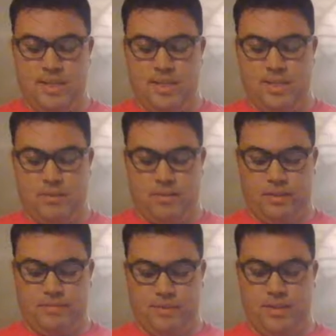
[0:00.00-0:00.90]
it's always
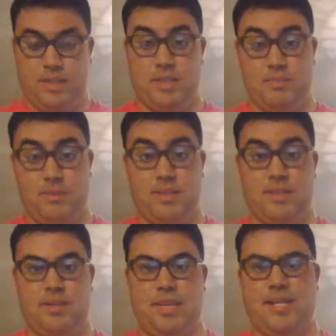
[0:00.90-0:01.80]
fun to
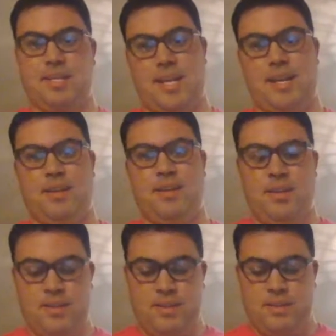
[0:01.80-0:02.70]
experience, and that's kind of
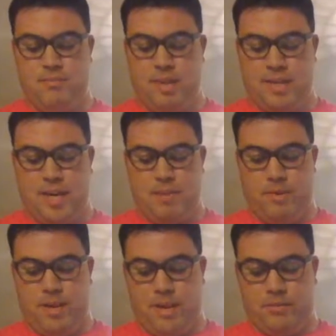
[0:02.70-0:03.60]
like
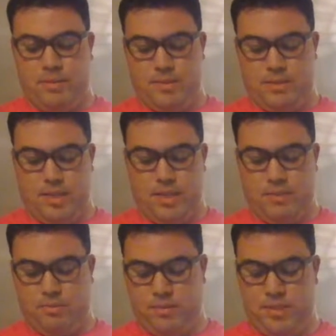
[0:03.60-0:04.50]
Dynamite Halloween special kind
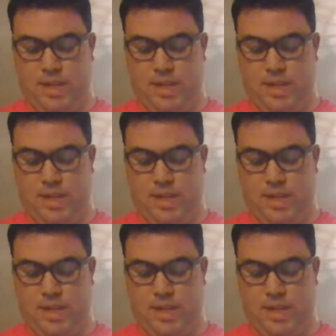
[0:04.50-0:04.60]
of points.